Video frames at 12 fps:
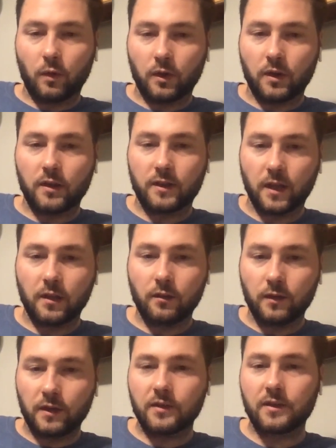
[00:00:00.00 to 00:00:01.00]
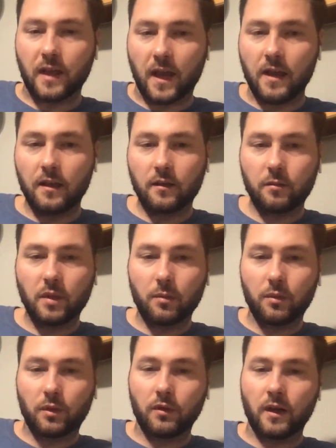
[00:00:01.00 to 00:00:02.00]
continue to stay.
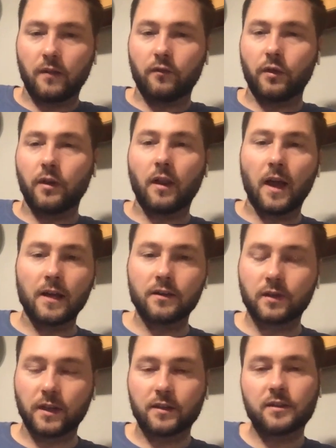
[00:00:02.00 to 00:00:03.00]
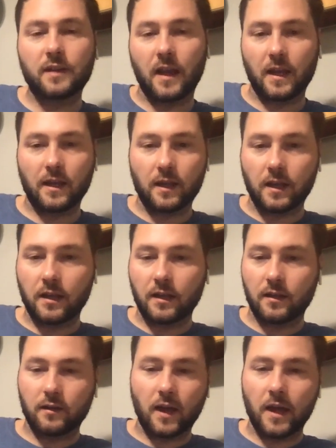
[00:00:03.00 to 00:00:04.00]
People have realized like staying in
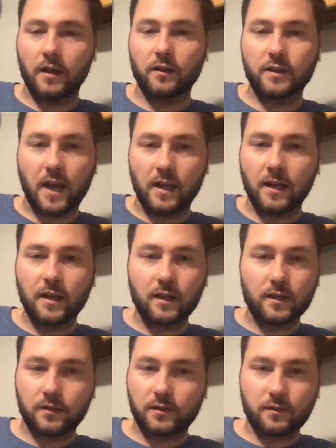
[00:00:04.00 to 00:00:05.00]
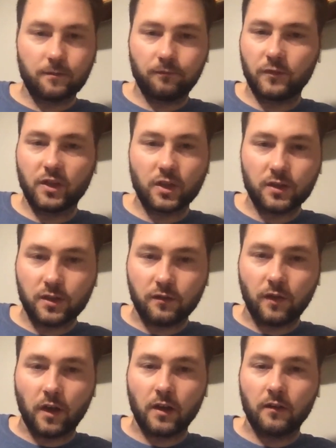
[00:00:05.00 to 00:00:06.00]
and entertaining is just as
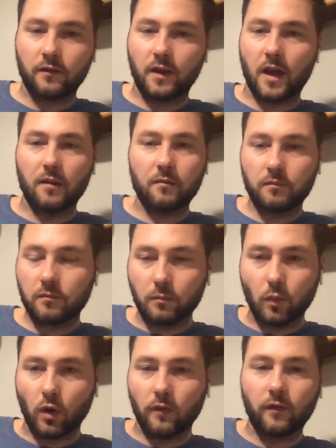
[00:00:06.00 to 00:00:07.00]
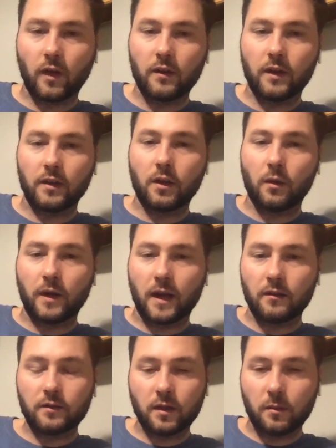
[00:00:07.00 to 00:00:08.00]
fun, if not more fun, than going
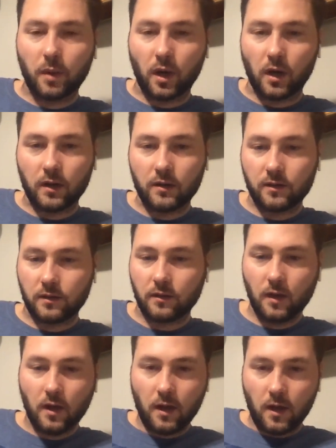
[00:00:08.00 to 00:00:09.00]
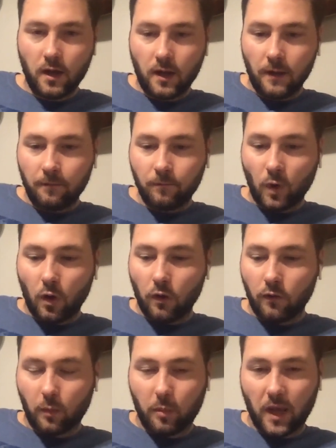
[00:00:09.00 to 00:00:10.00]
out to the bars and
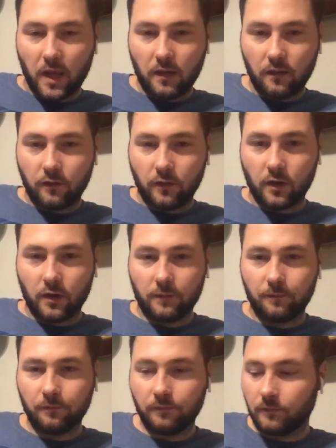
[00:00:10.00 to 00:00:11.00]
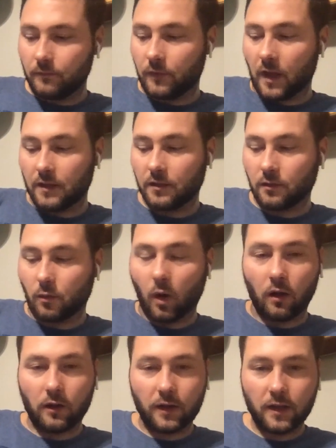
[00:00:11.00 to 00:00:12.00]
overpaying for less quality.